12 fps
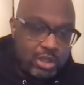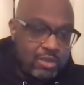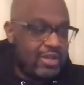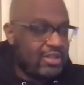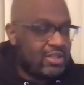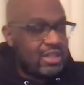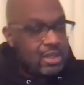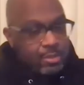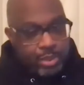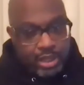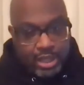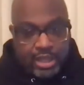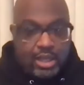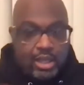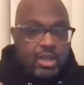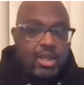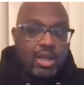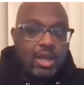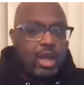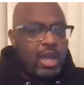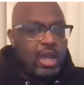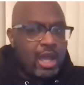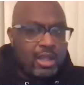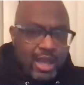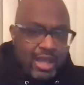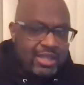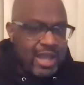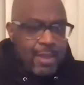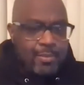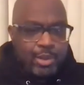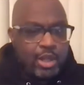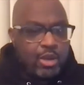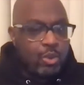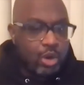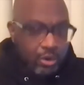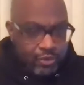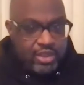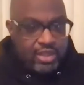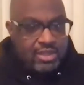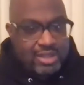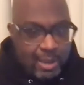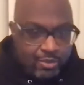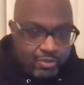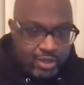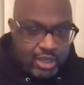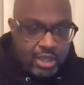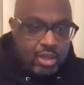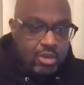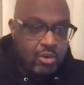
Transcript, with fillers: If I see a play, hey, I, I think that play will work for this type of kid,